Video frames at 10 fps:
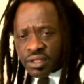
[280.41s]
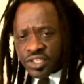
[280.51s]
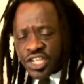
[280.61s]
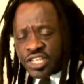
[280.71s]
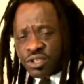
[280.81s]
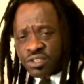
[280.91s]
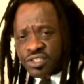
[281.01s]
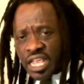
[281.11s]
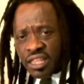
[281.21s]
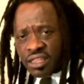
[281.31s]
Jesus
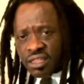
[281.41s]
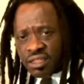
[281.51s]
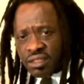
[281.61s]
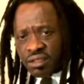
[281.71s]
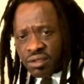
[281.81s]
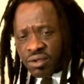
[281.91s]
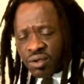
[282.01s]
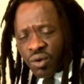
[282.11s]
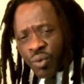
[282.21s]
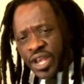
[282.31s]

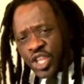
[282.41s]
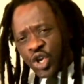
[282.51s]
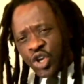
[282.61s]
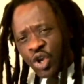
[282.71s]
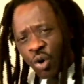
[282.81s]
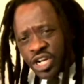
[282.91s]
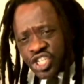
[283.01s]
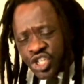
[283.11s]
said, when you know the